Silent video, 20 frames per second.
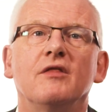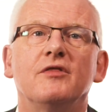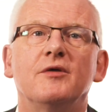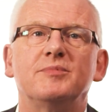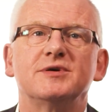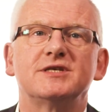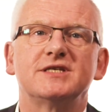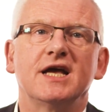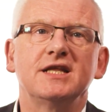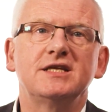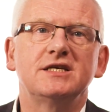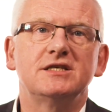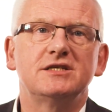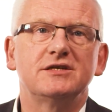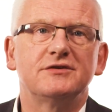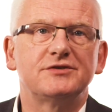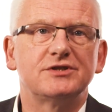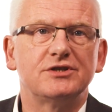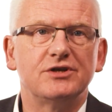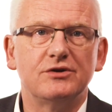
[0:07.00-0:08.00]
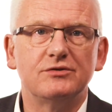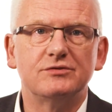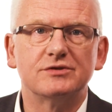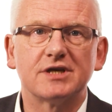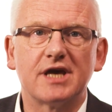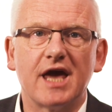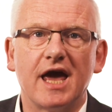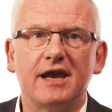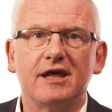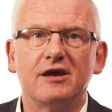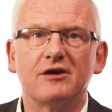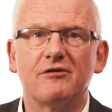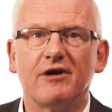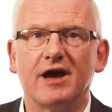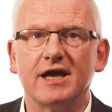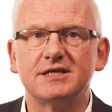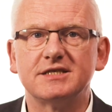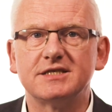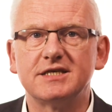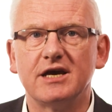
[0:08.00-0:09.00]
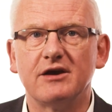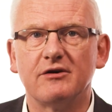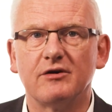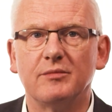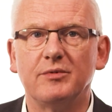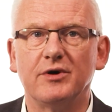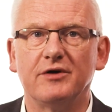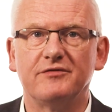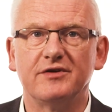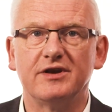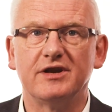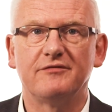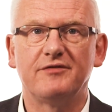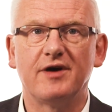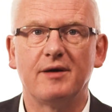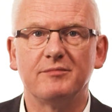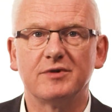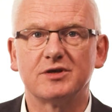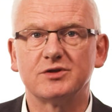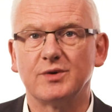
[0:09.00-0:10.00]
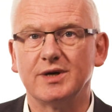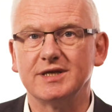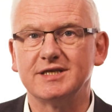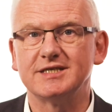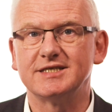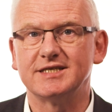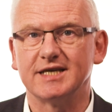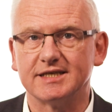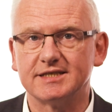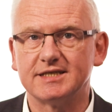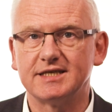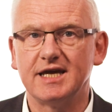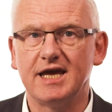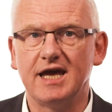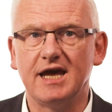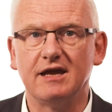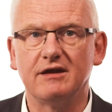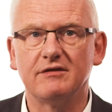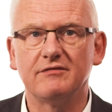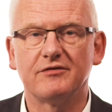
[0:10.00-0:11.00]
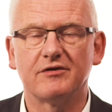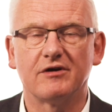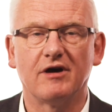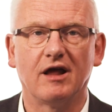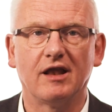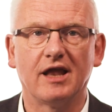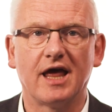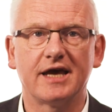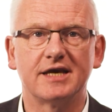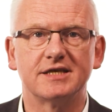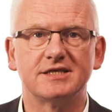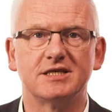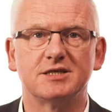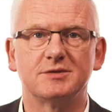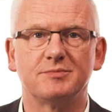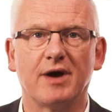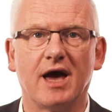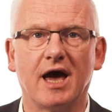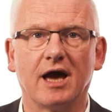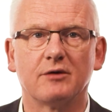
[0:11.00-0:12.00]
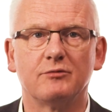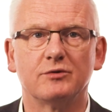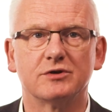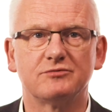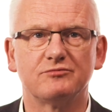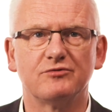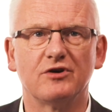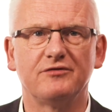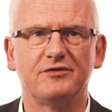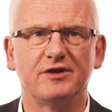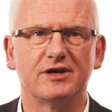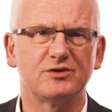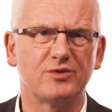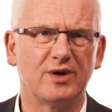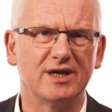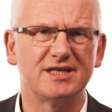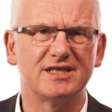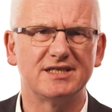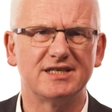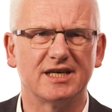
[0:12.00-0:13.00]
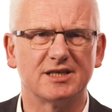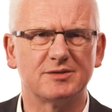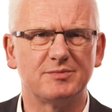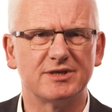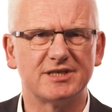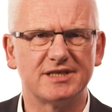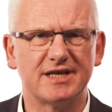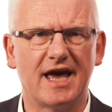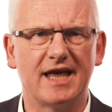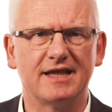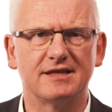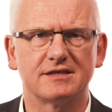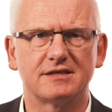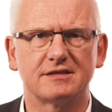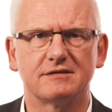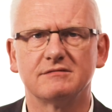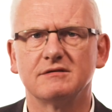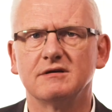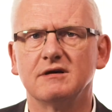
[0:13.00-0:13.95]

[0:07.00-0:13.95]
The percentage of students gaining grade C or above in November 2016 for our legacy spec was roughly 26%.